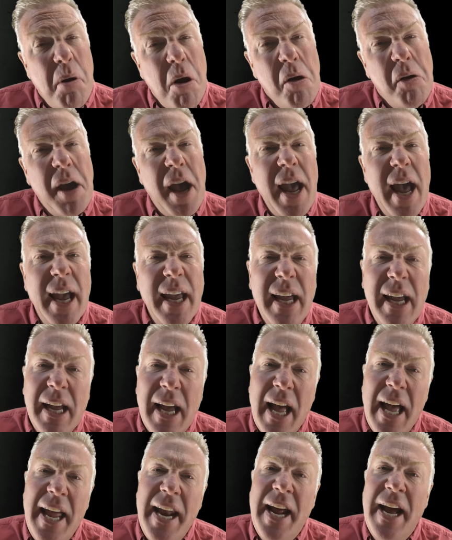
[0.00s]
Okay, I can
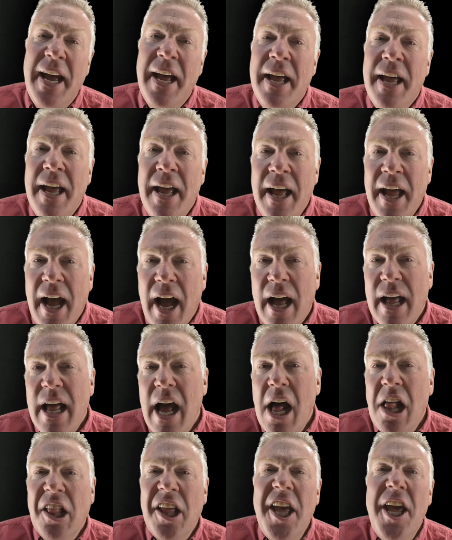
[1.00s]
kind of,
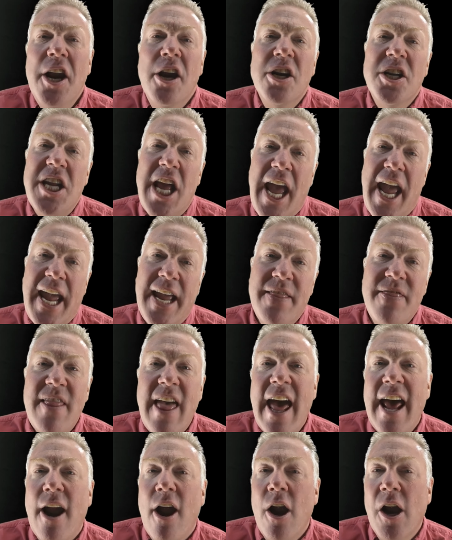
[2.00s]
I'll entertain
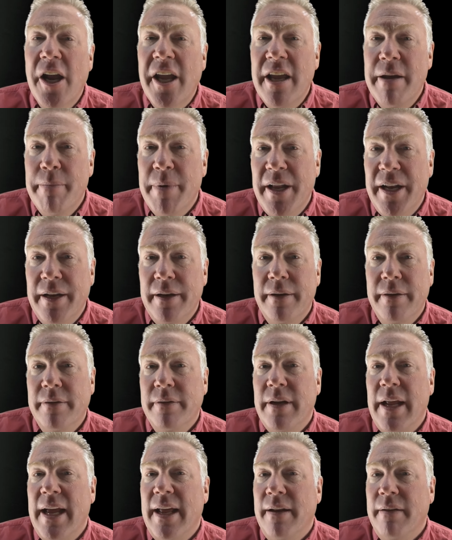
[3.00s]
that argument
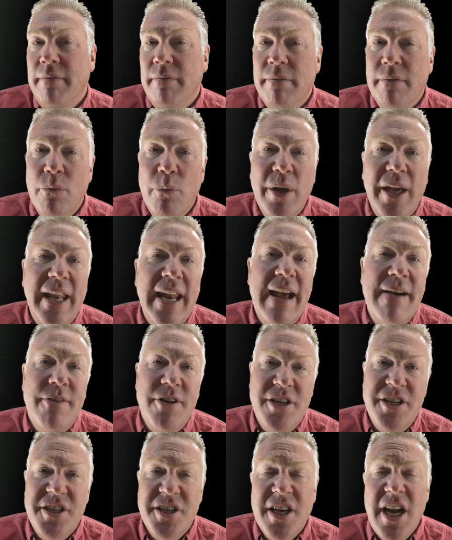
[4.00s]
and, and we can have a
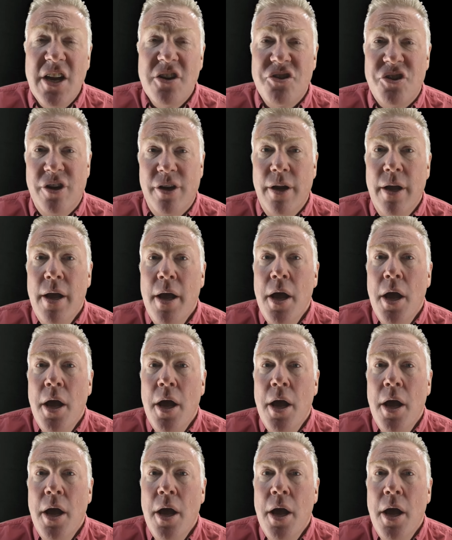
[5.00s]
discussion.